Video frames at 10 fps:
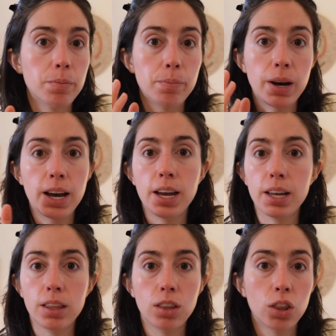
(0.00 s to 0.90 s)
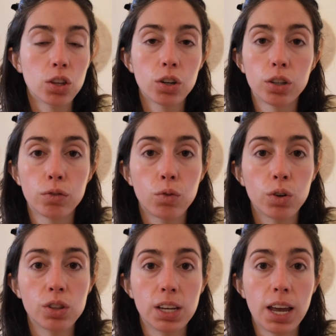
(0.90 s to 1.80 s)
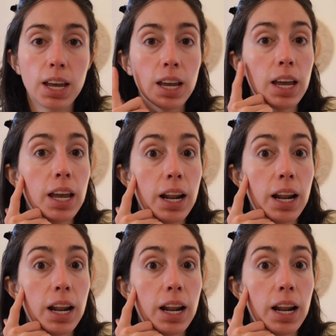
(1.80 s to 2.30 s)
by the 3rd or 4th day, it